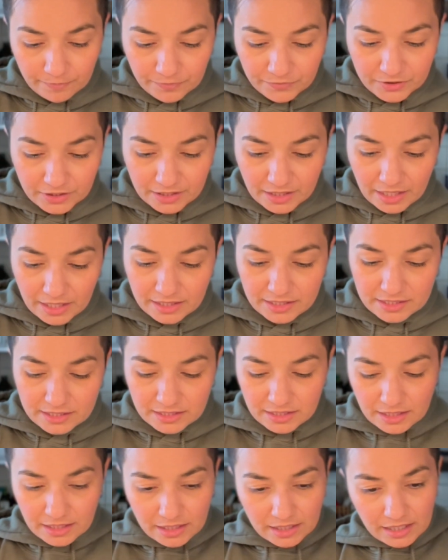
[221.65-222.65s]
to
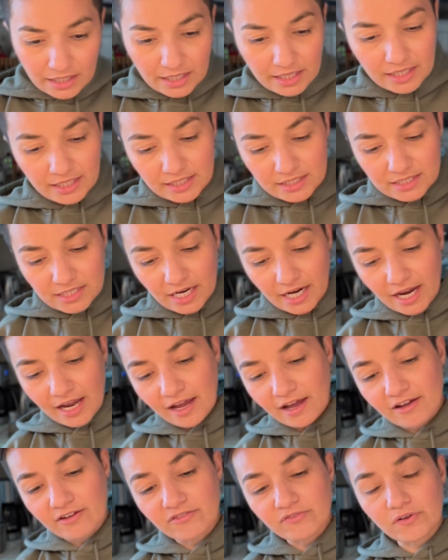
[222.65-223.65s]
this is I
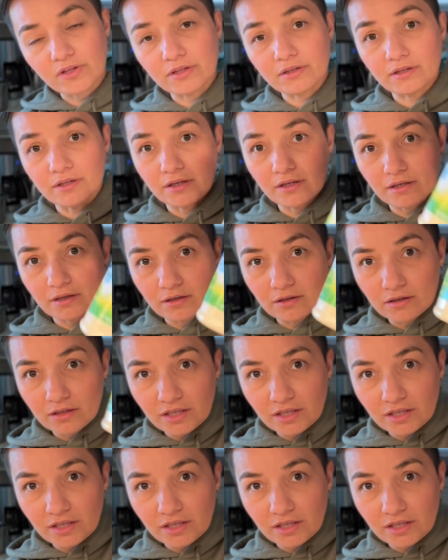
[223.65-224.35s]
have the